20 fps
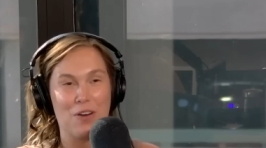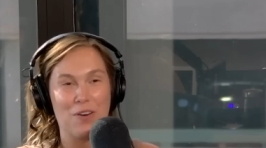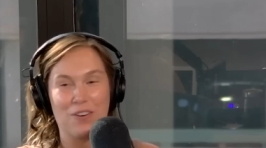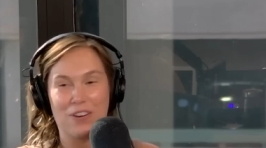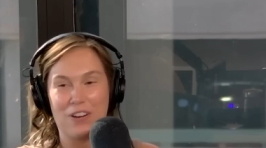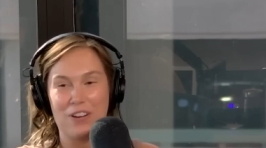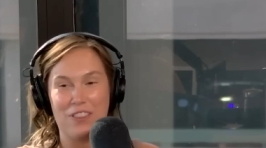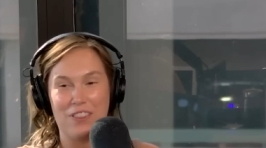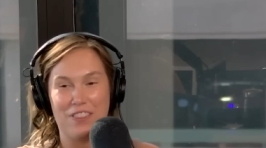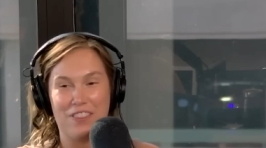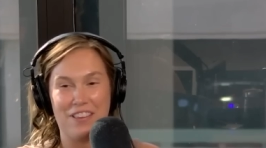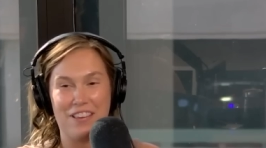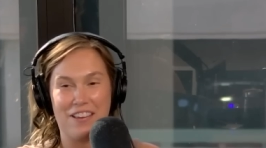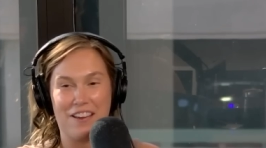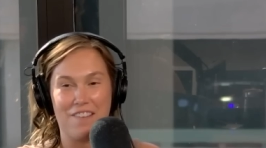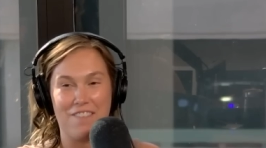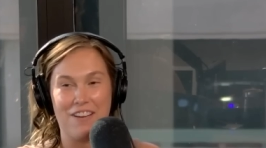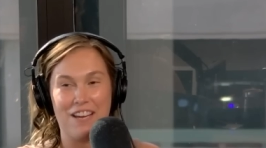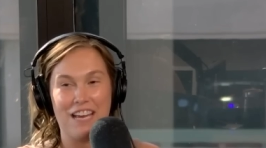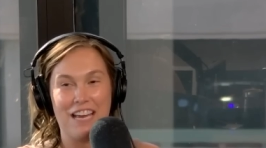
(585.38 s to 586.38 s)
Couldn't think
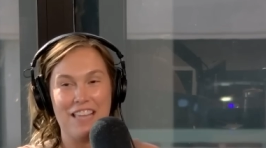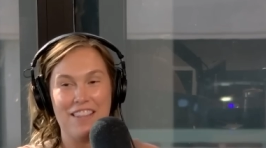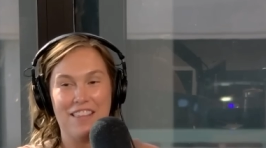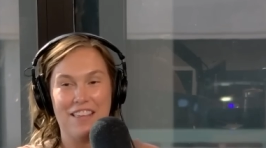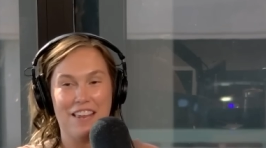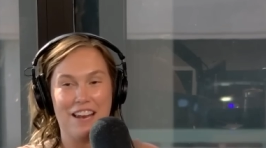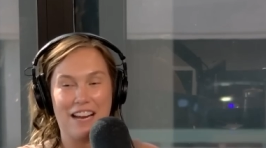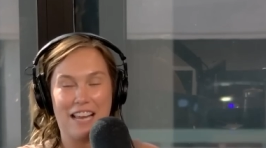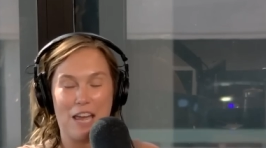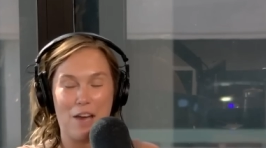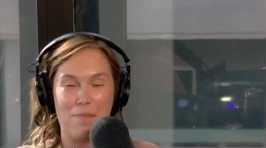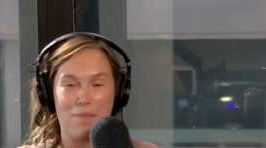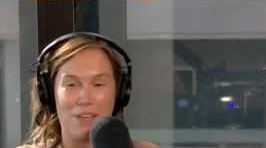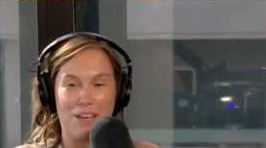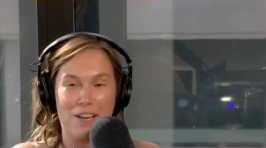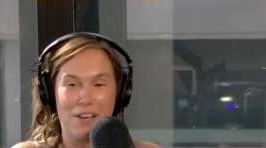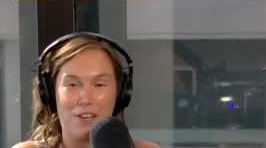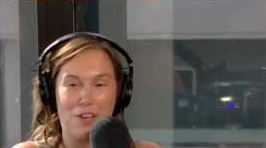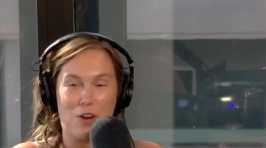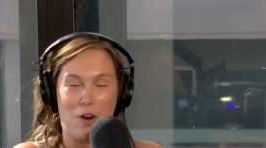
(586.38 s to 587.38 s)
of it, and then I kept
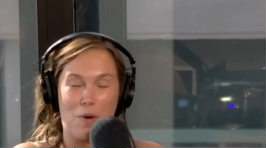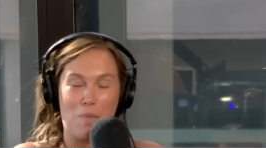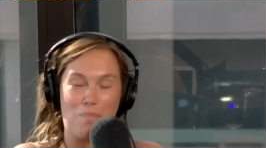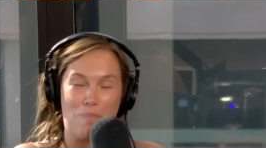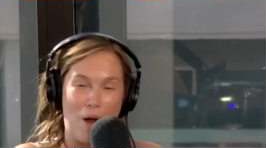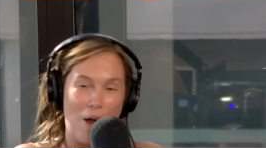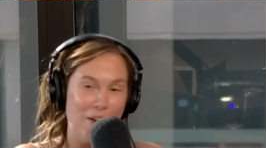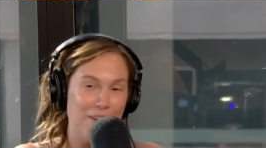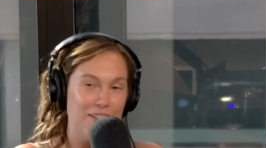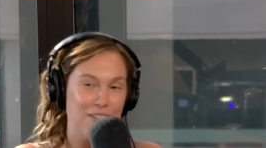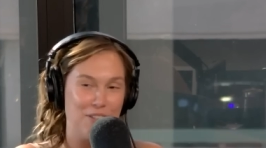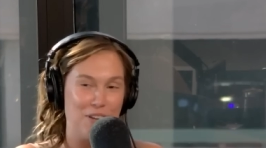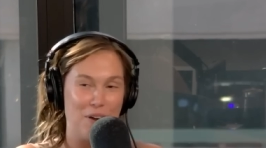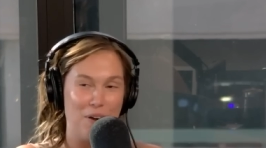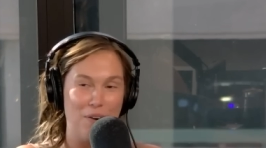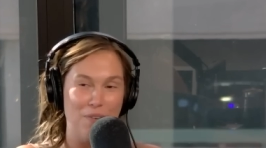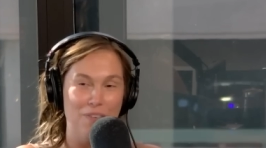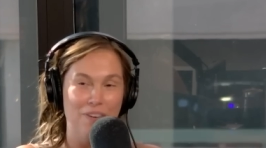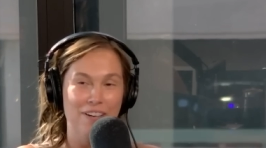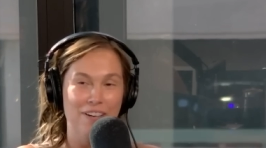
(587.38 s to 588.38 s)
thinking garbanzo.